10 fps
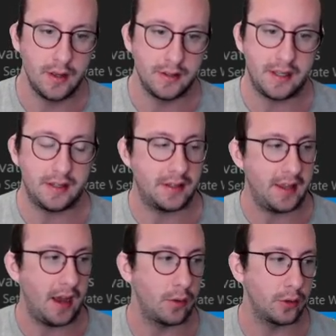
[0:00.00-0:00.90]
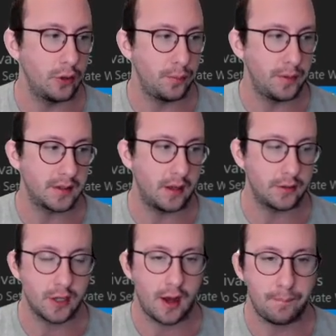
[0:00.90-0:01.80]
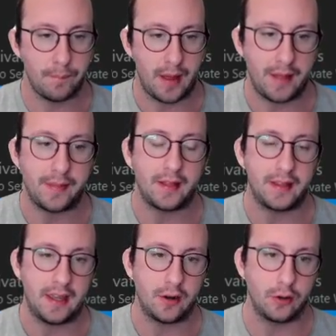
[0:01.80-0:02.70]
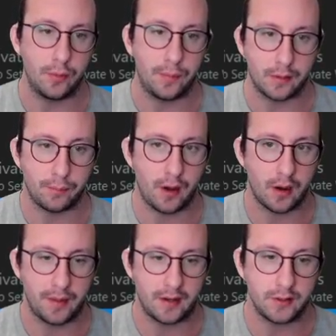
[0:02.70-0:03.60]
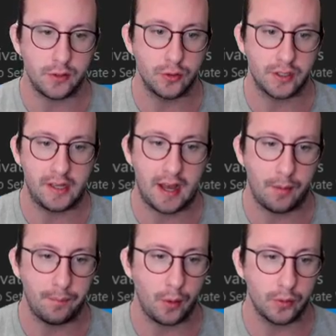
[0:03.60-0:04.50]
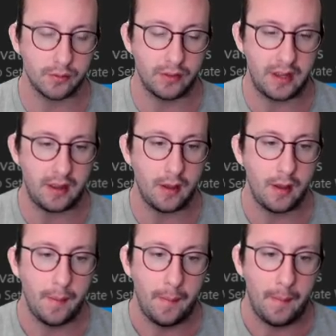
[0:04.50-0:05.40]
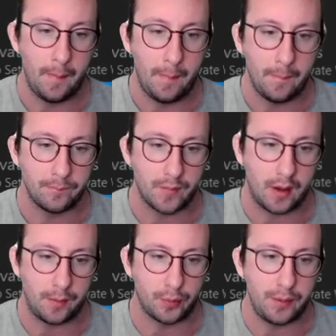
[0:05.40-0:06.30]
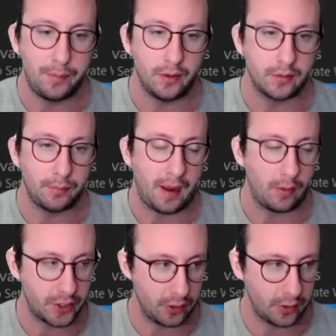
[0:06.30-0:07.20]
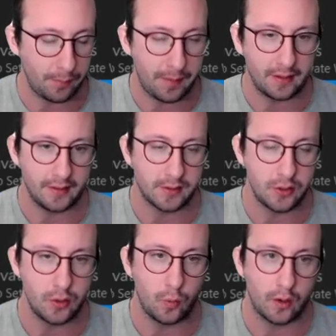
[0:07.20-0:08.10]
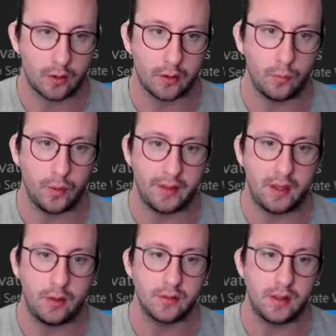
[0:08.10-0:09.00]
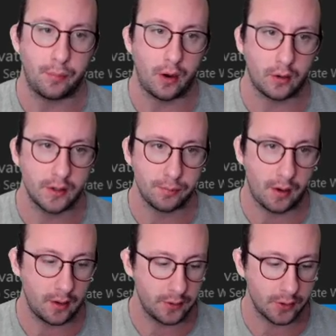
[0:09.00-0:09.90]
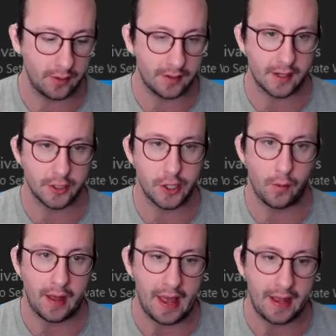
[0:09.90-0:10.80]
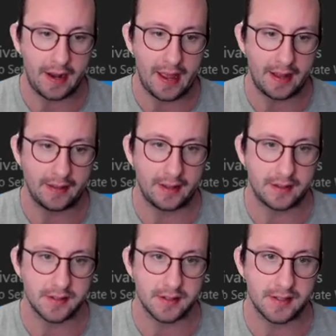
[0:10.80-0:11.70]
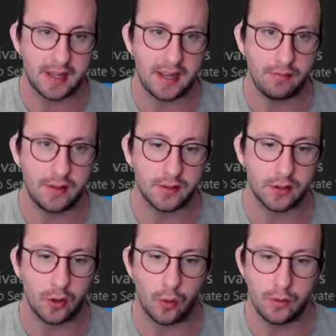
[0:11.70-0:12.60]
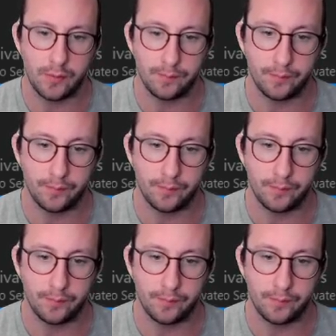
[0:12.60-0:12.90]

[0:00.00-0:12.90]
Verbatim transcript: seeing that the outer loop is on top and then the inner loop at the bottom. That is usually how most of the uh, pre-built PowerShell commandlets do work when they use the progress bar. So let's actually go ahead and let's save this code.